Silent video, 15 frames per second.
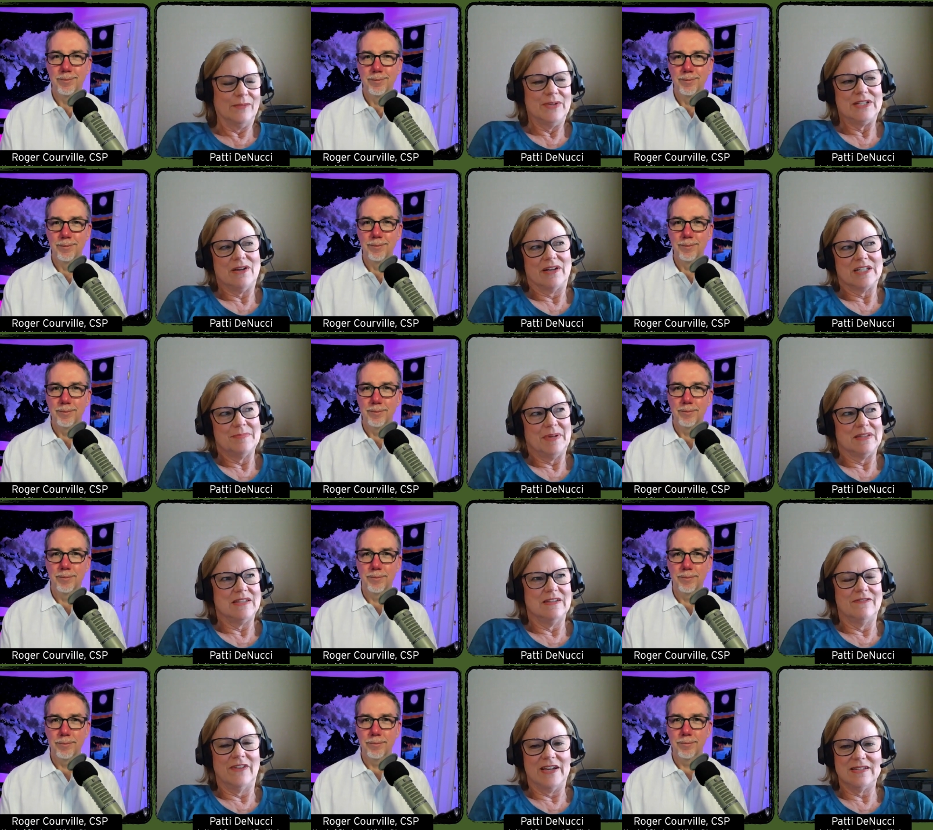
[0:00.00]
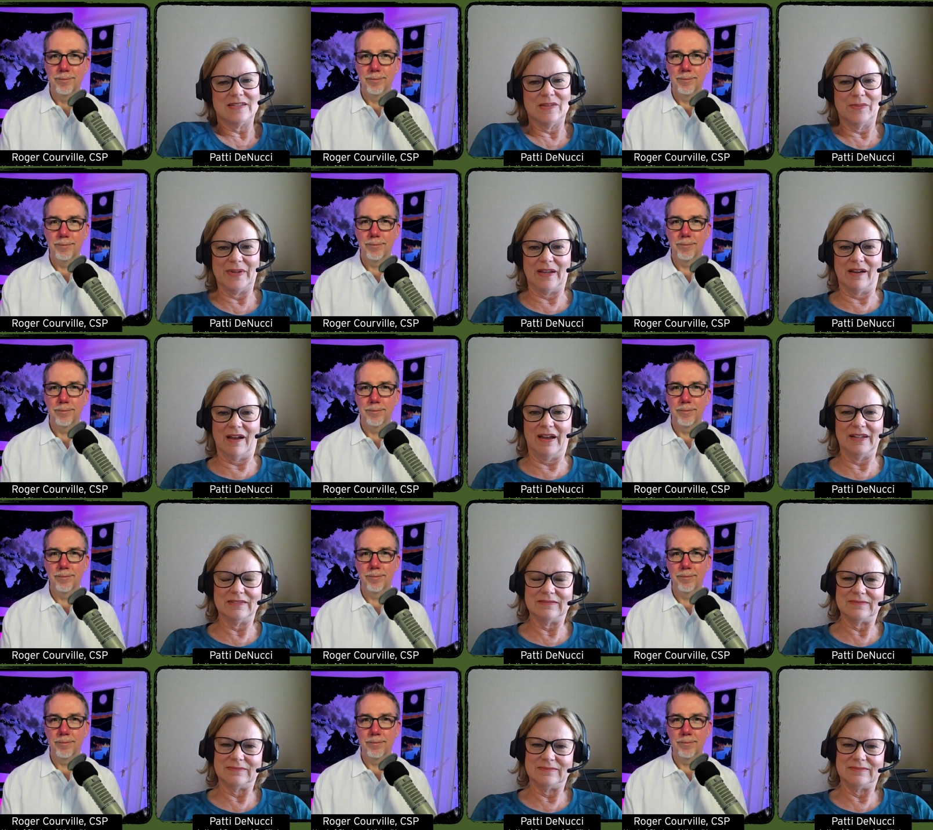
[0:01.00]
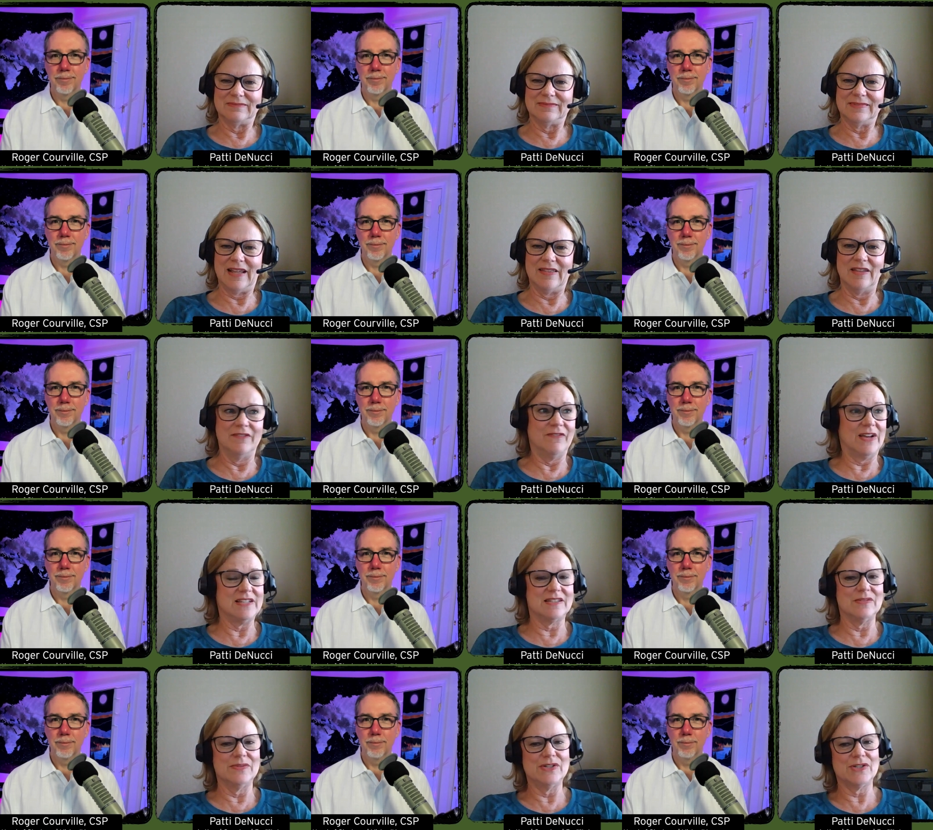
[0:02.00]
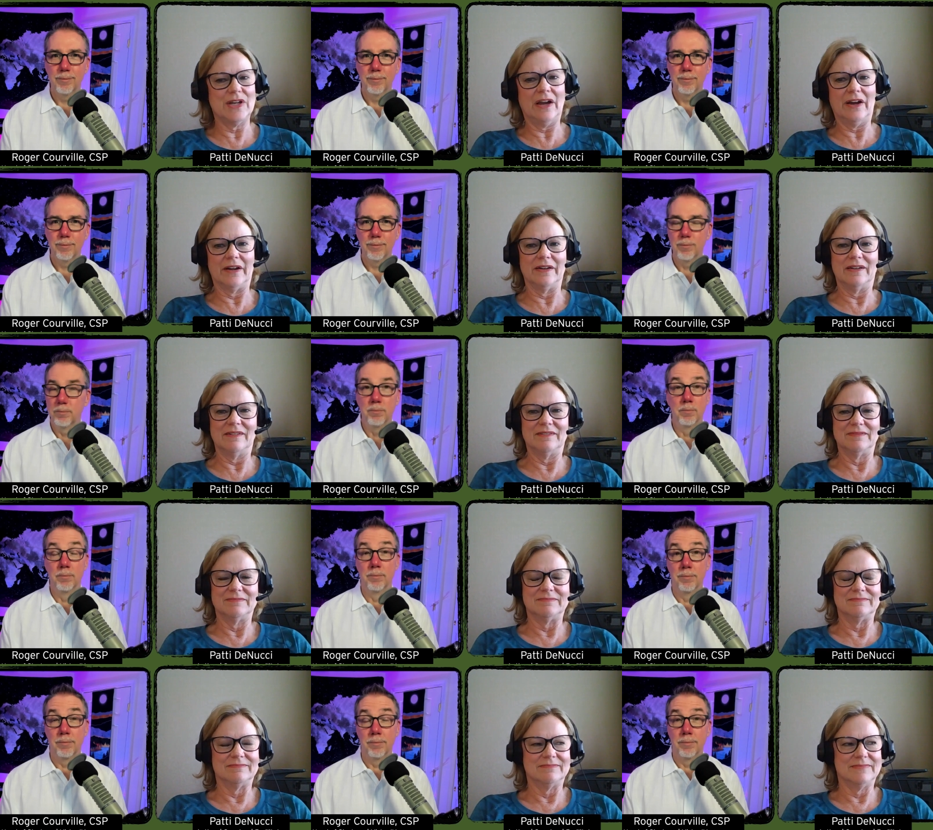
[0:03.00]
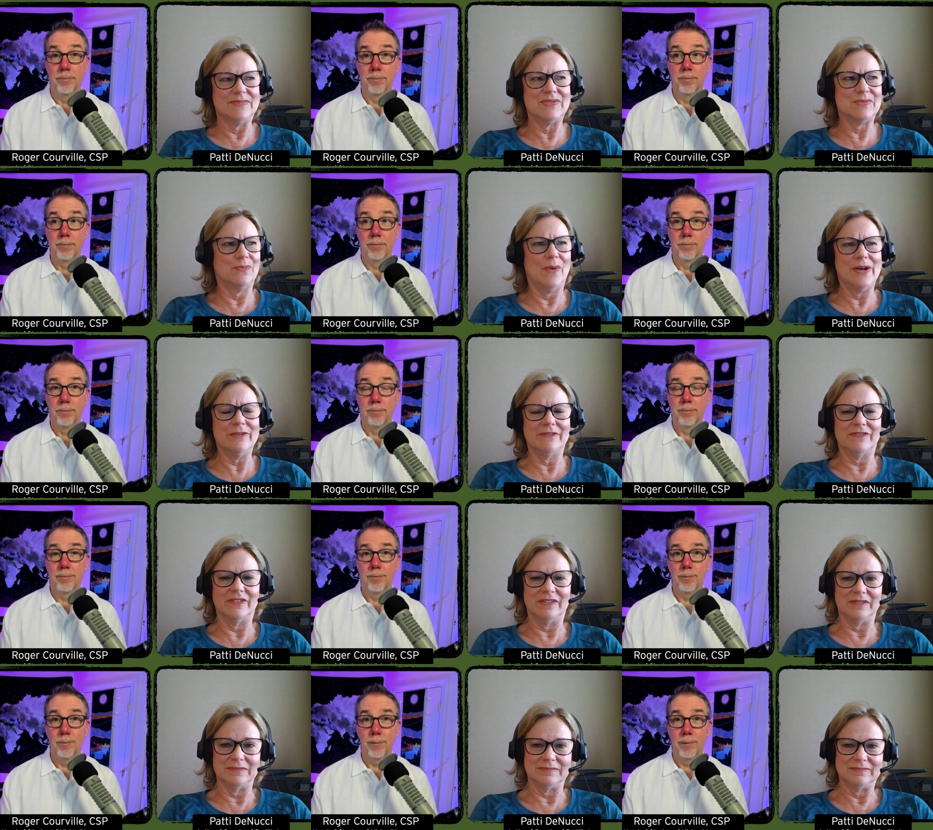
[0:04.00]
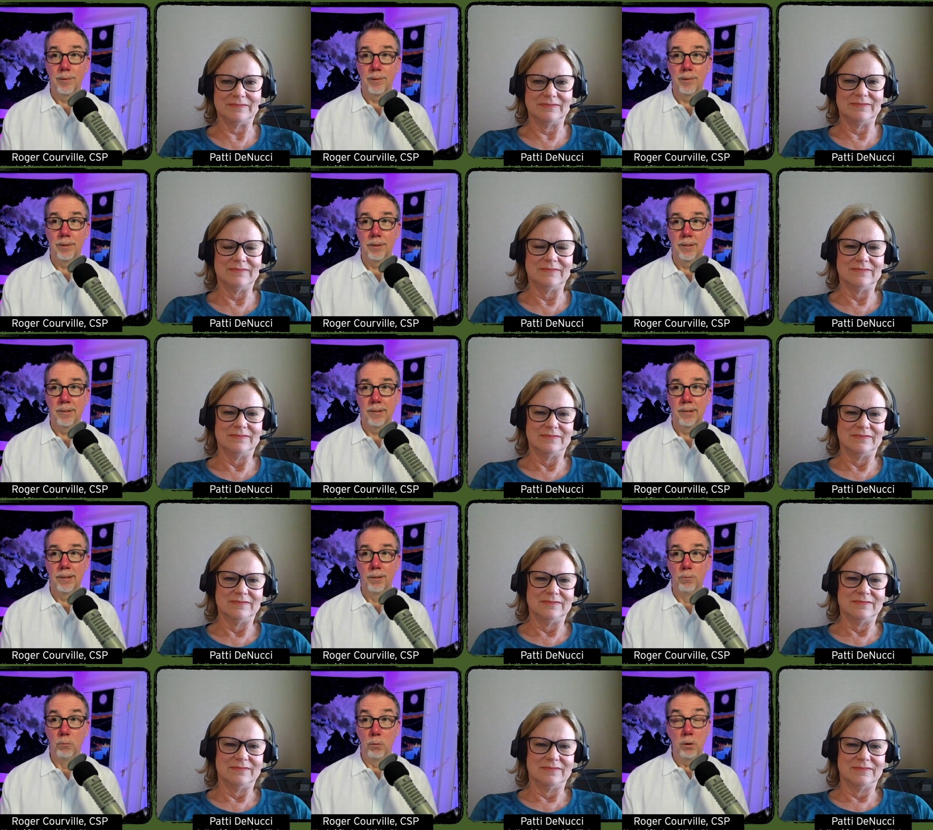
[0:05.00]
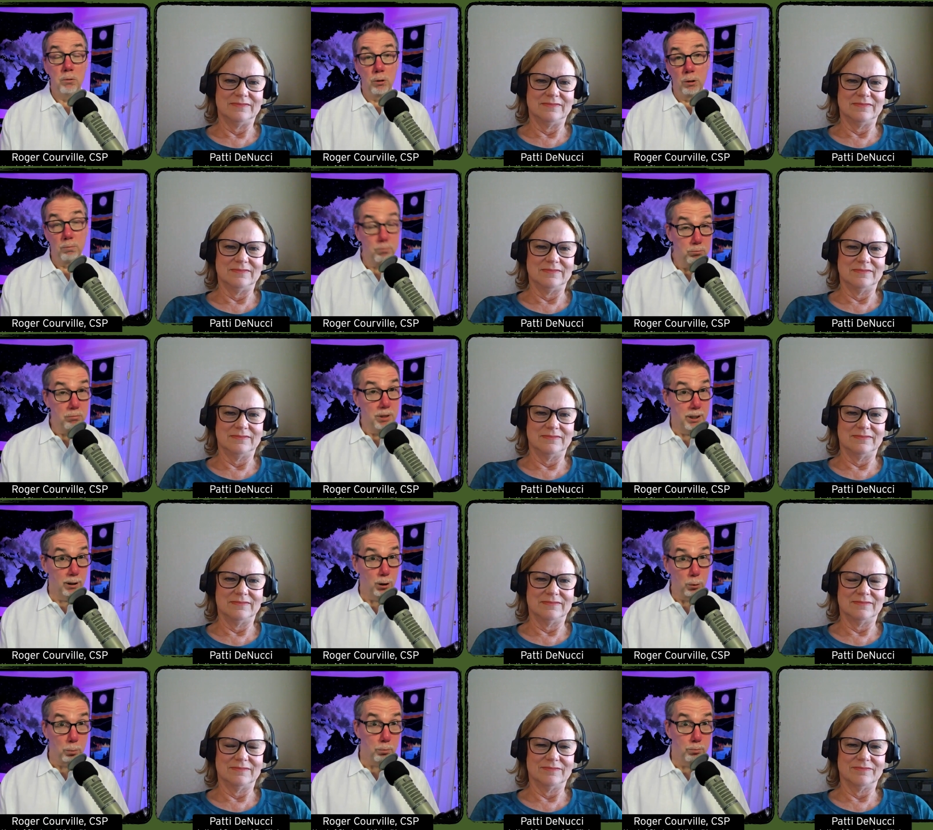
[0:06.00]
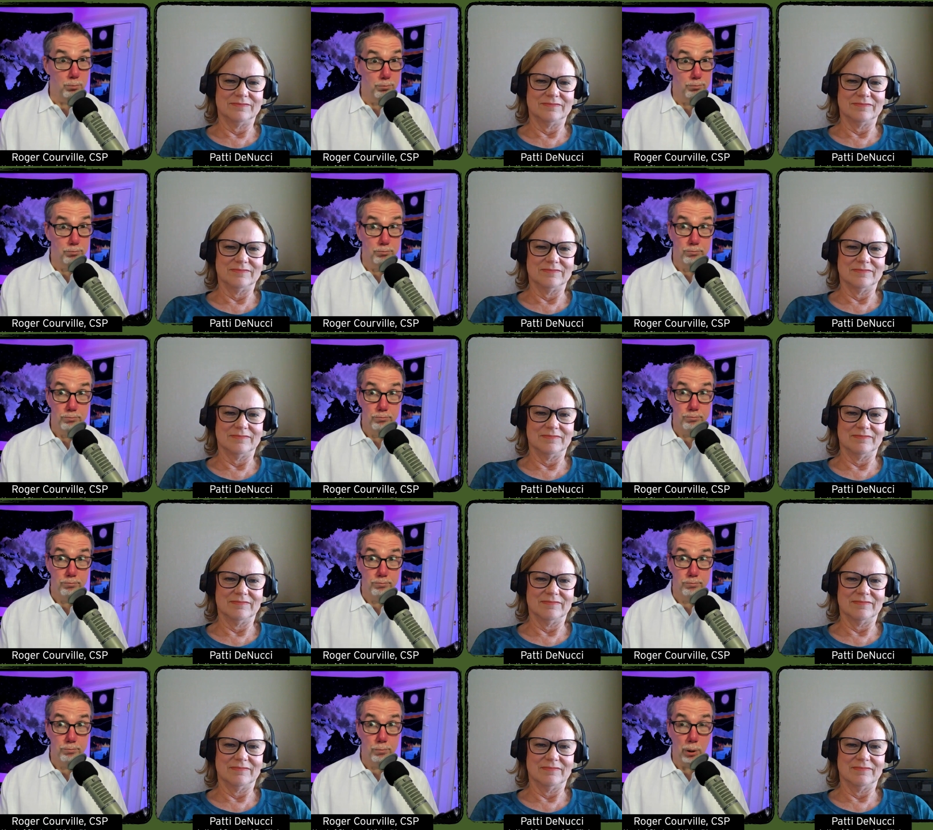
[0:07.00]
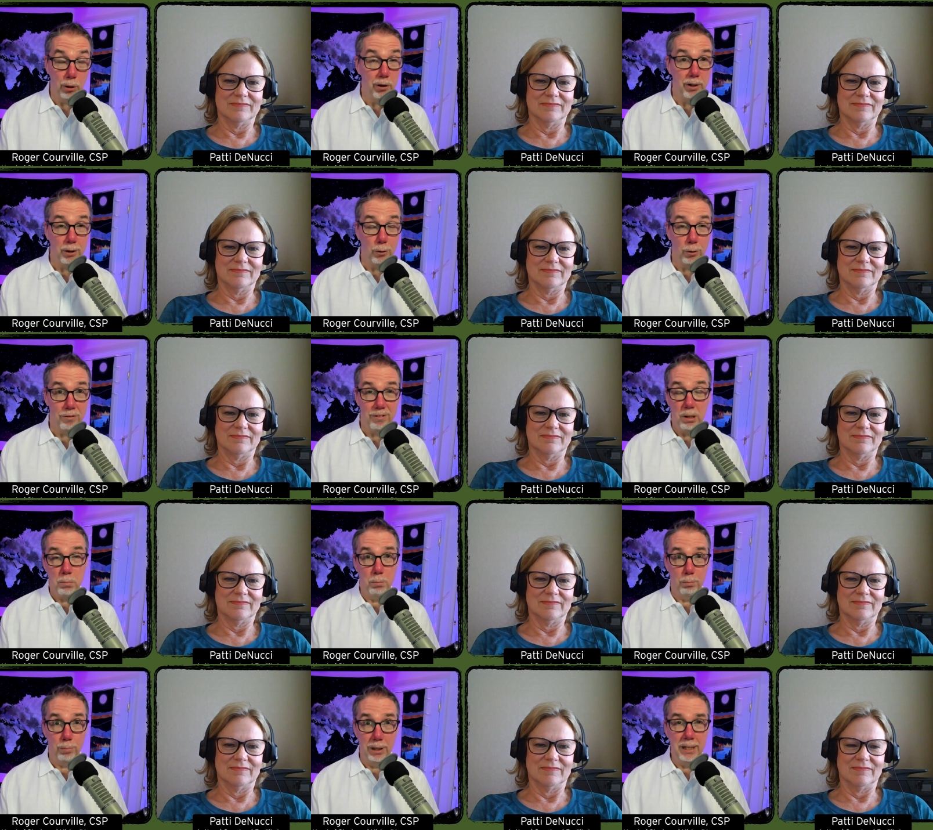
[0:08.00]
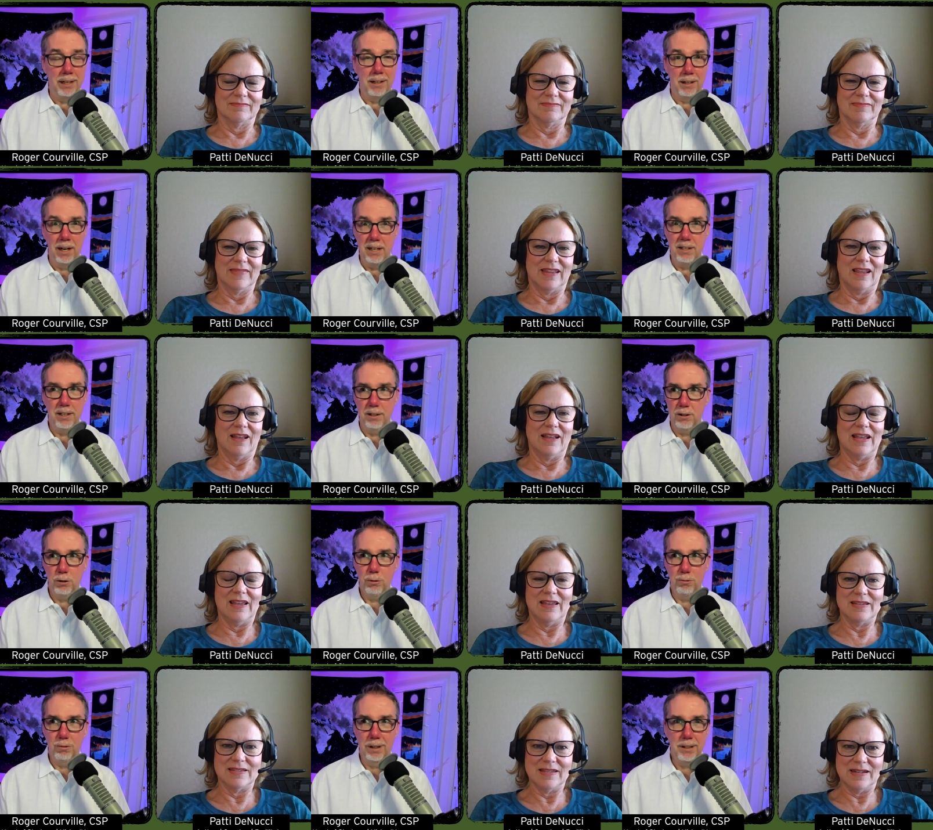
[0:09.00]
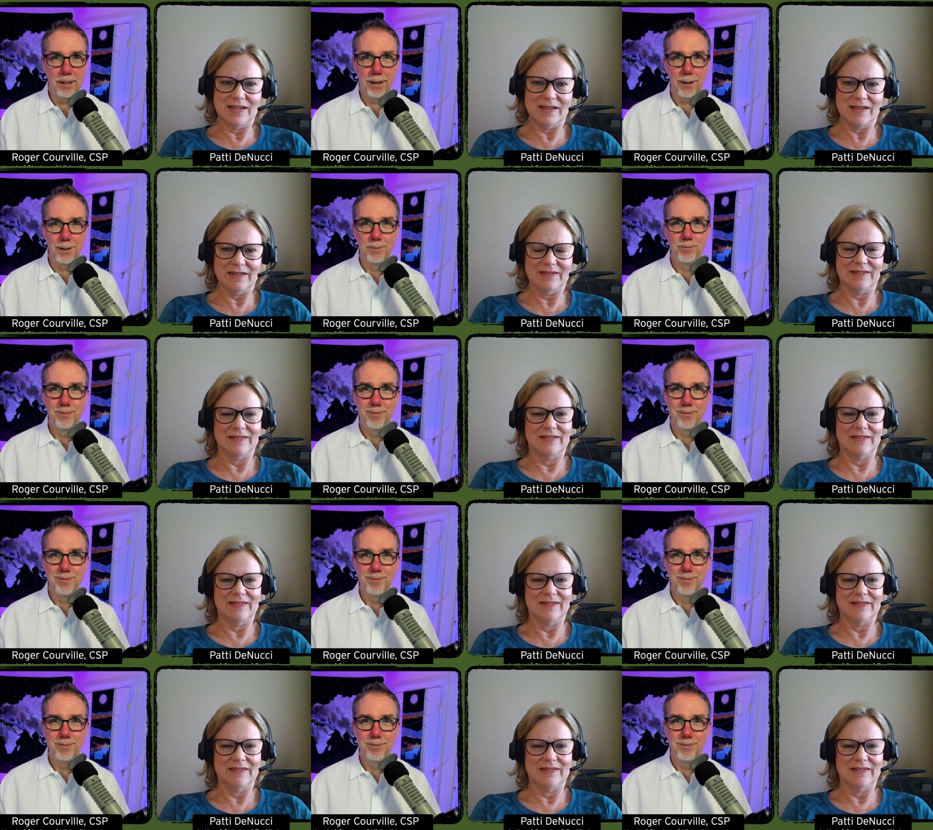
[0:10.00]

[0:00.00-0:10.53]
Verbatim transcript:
Speaker 1: then we talked about the advice that we got and the advice that we shared. It was wonderful.
Speaker 2: Well, it's a killer party or event planning idea too, right there.